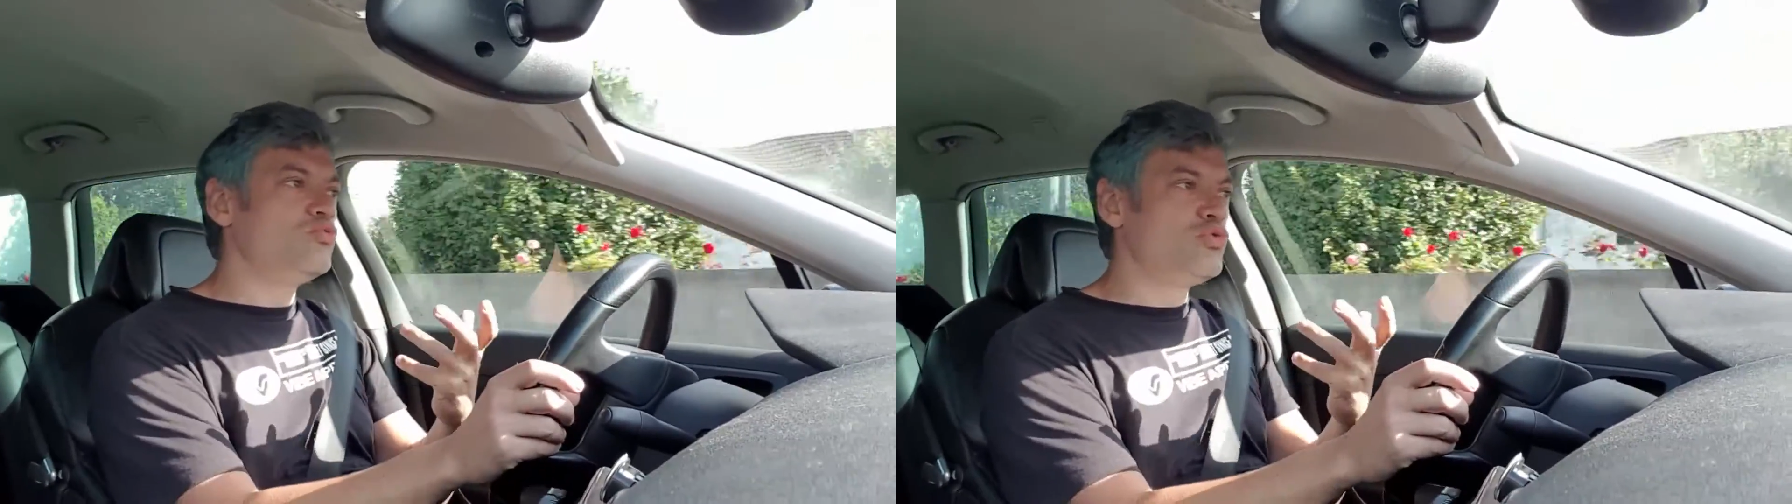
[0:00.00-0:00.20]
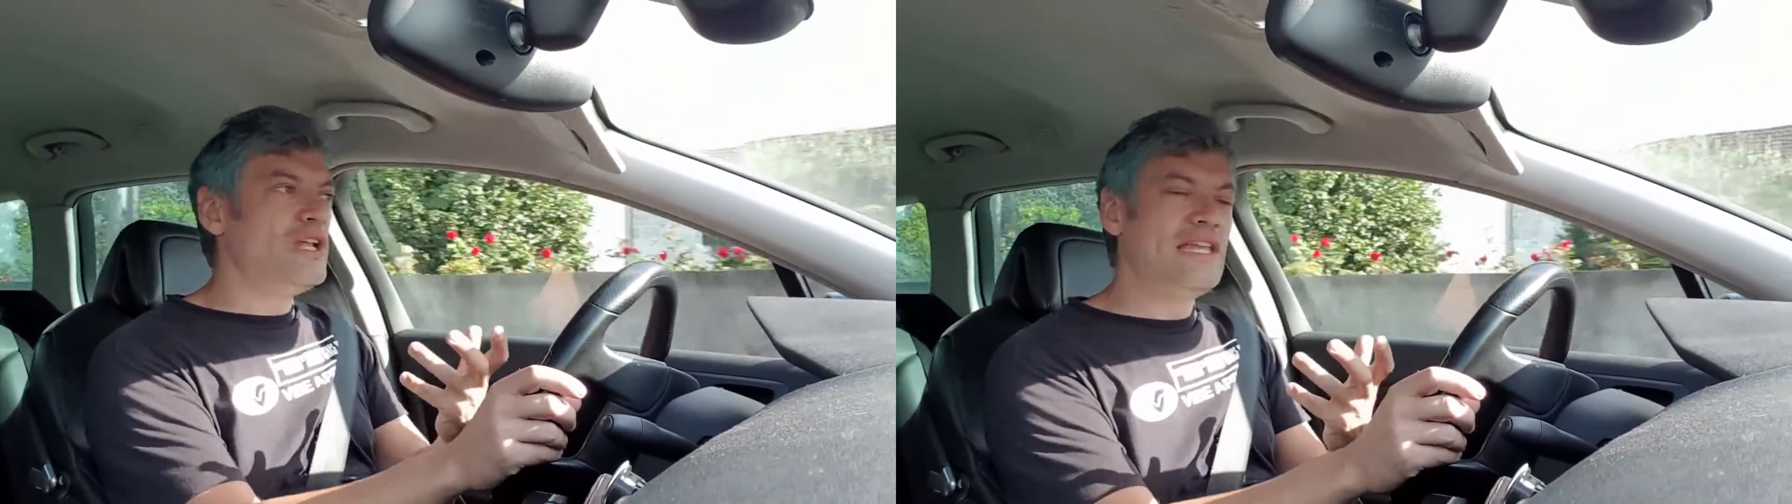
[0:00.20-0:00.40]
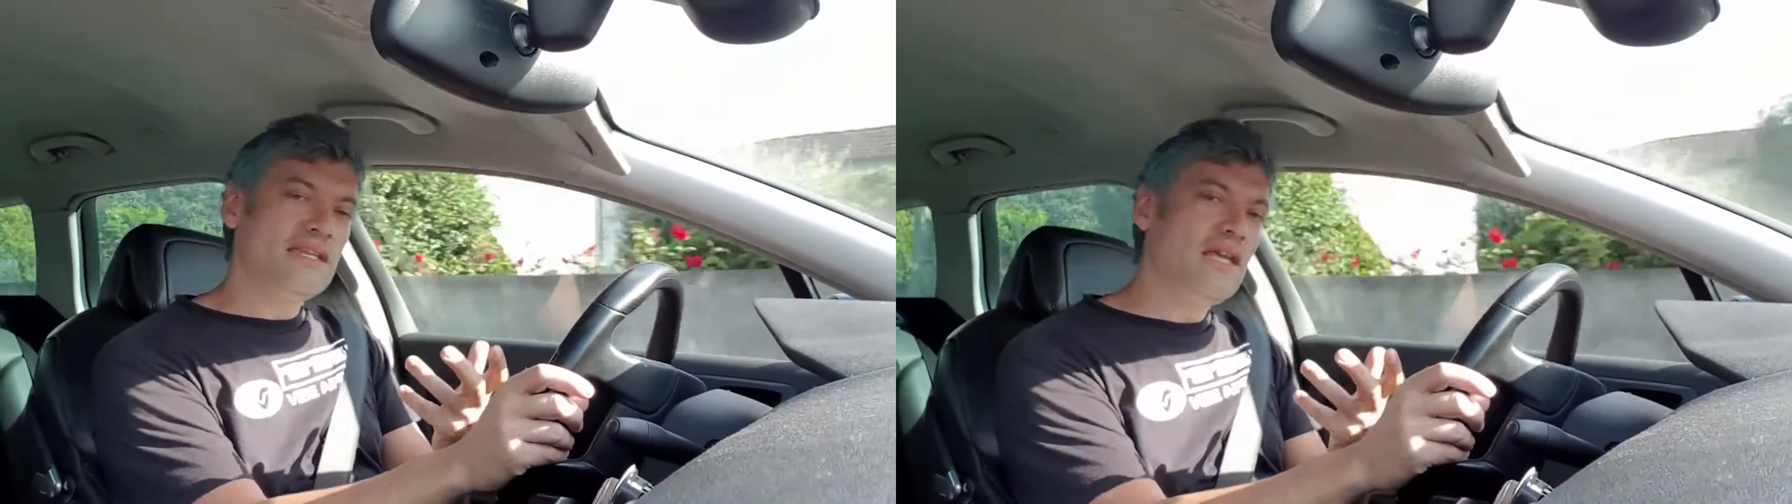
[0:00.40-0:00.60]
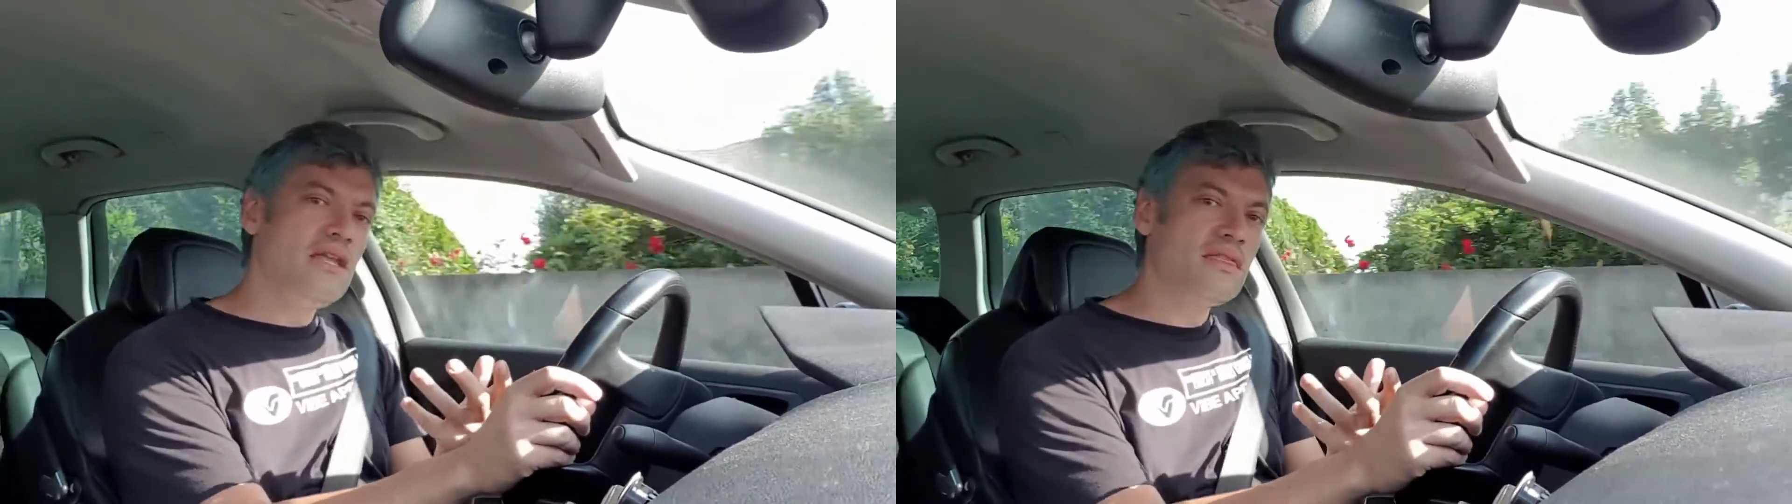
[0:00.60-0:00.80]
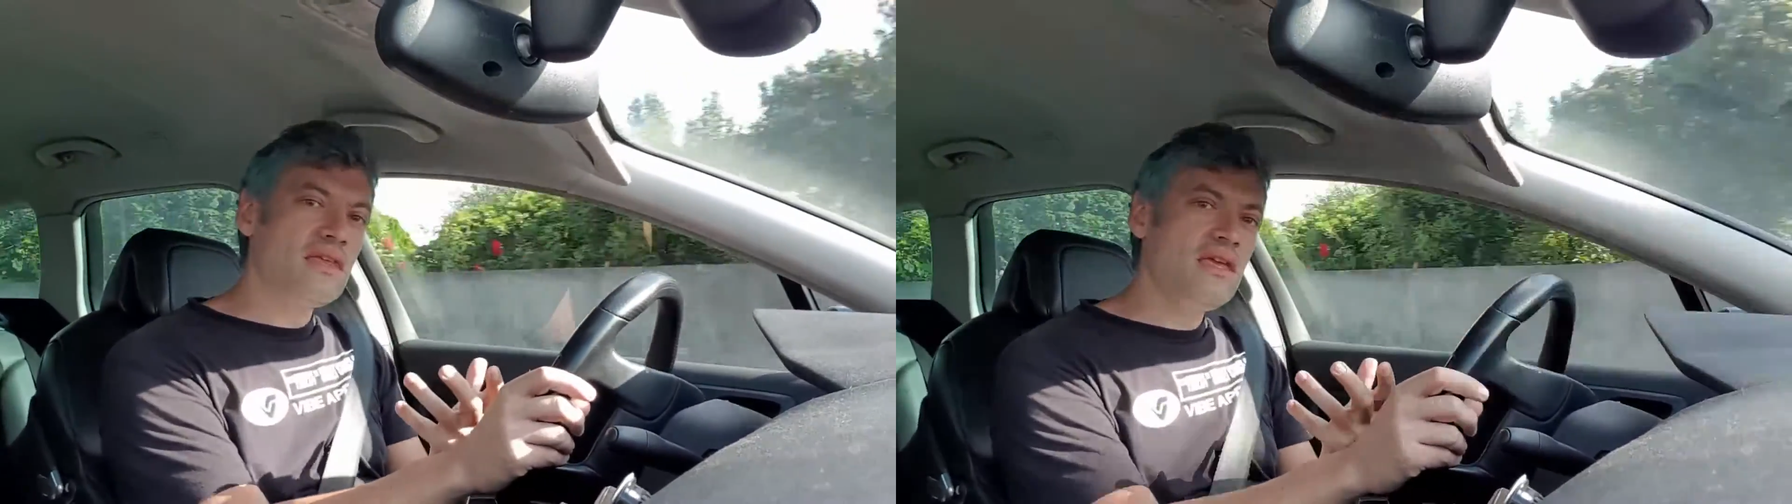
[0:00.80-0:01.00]
really
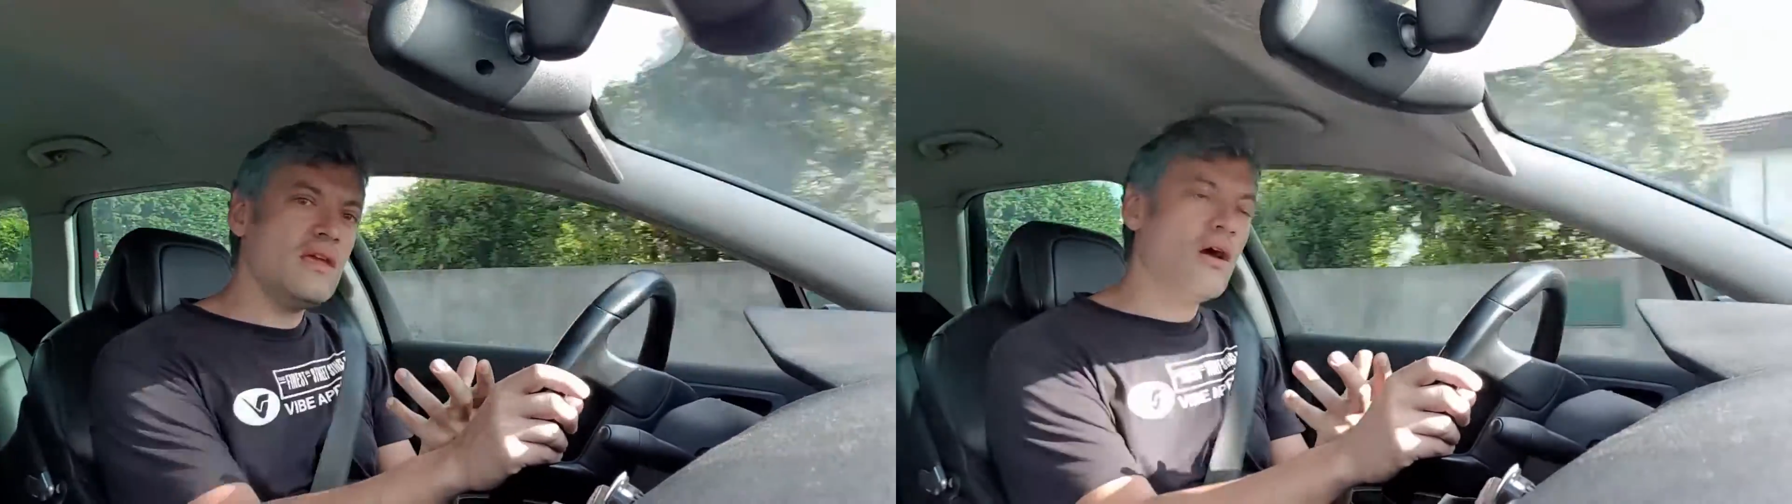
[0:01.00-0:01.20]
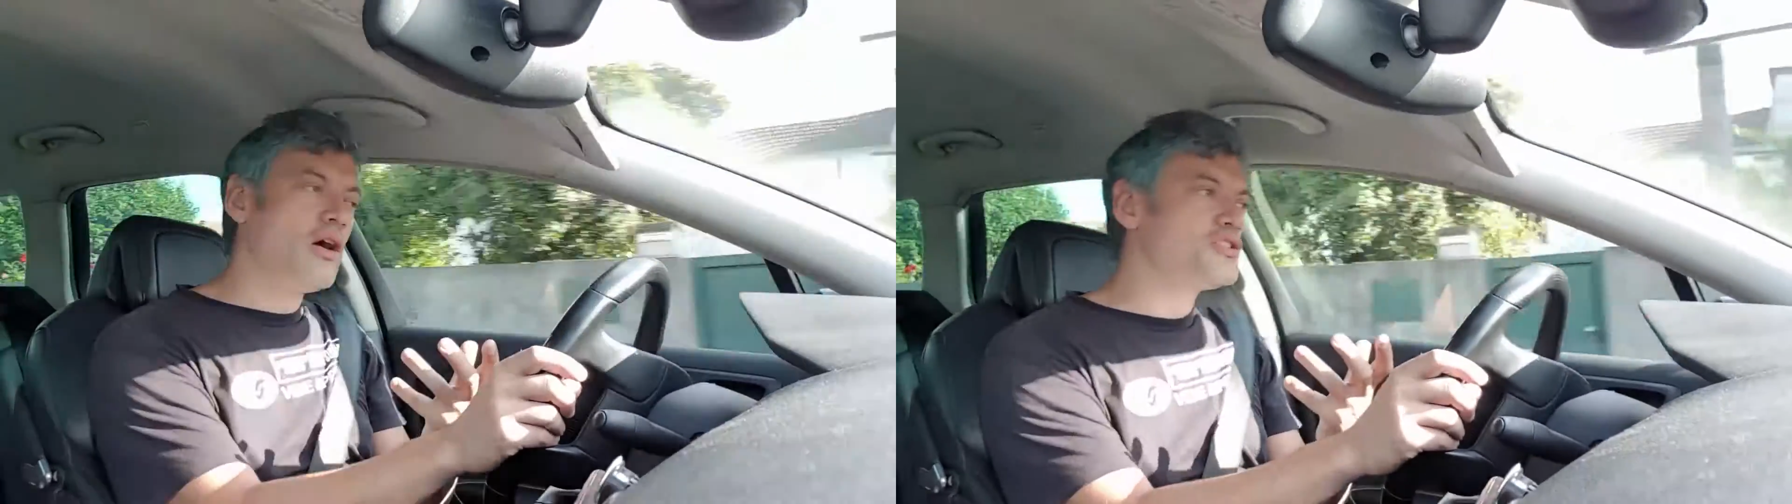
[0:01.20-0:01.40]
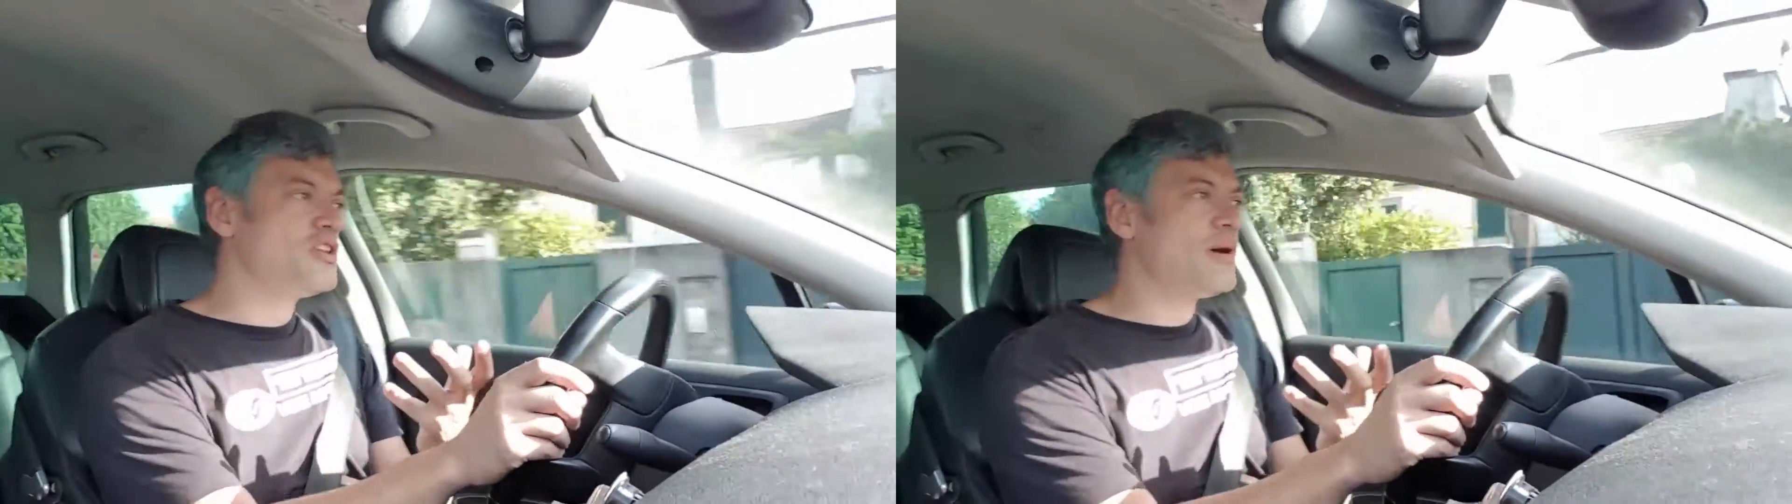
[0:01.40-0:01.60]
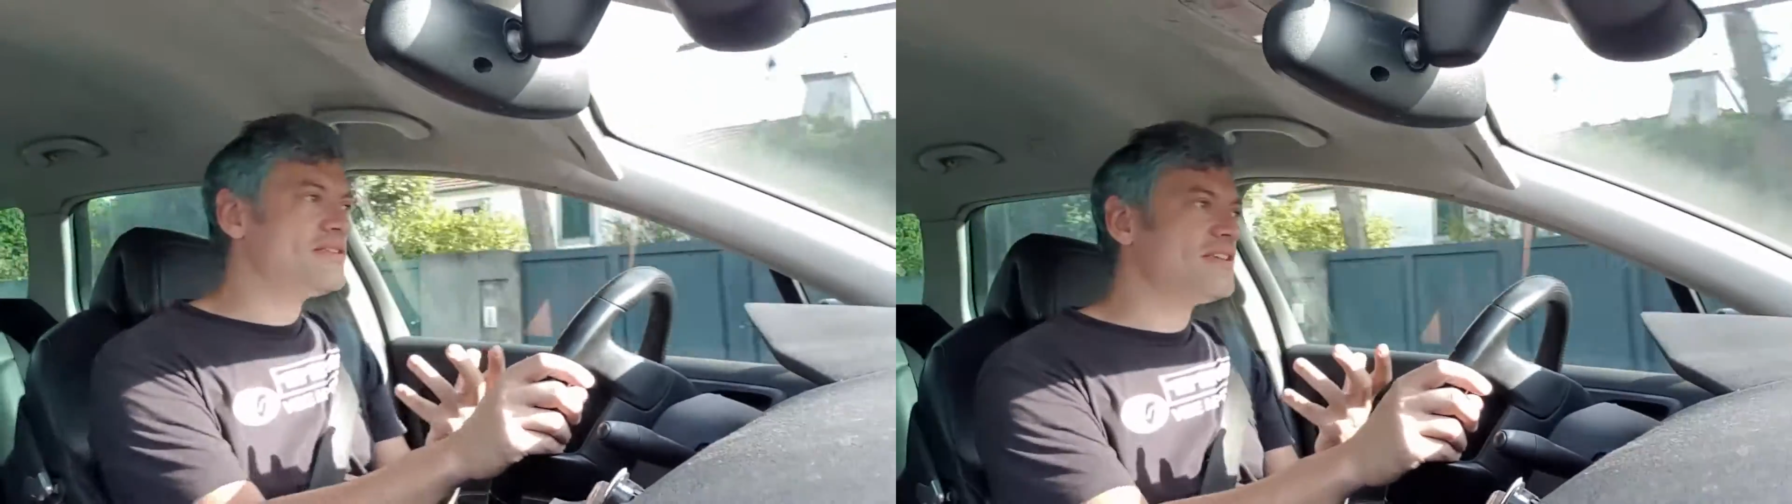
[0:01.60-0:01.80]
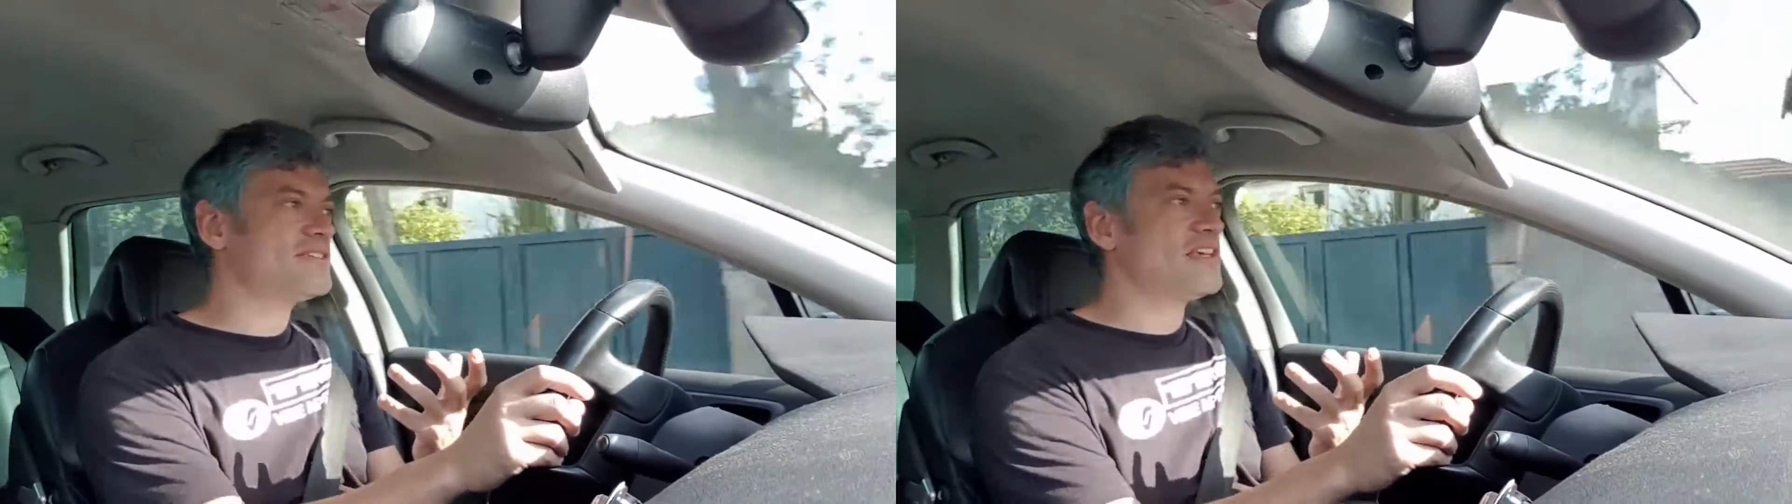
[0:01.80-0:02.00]
need the
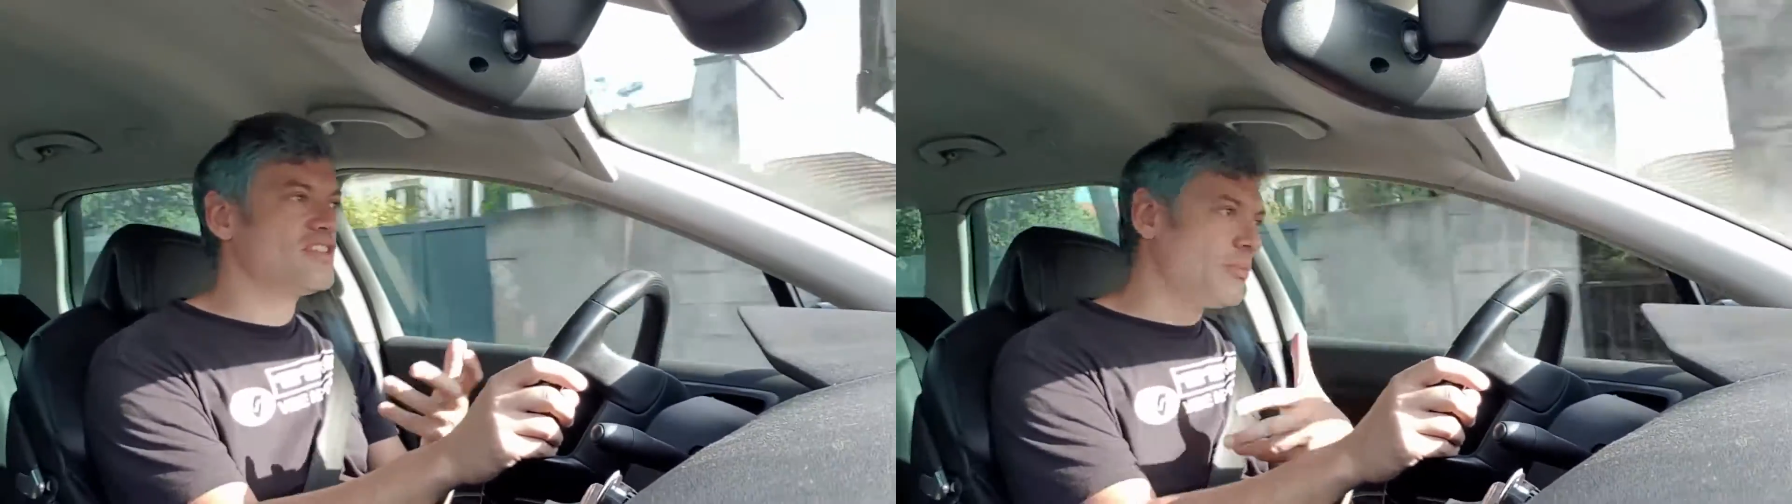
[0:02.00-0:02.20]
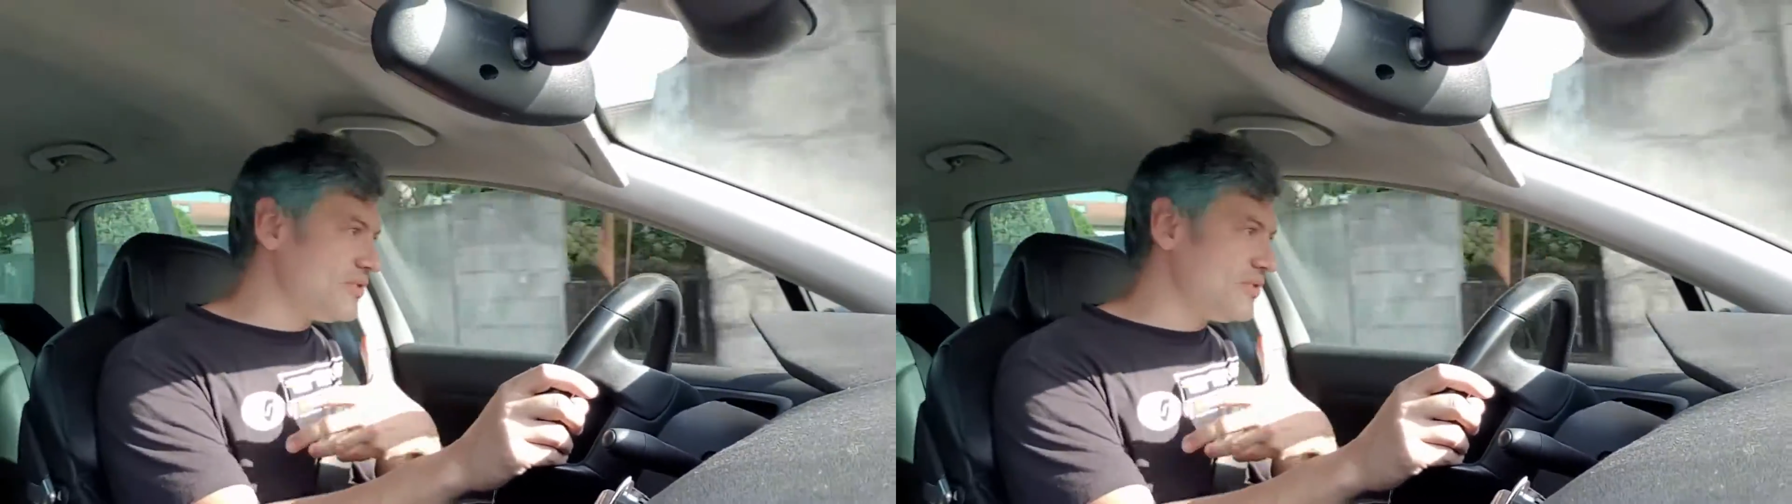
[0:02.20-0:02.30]
hydro-pneumatic setup.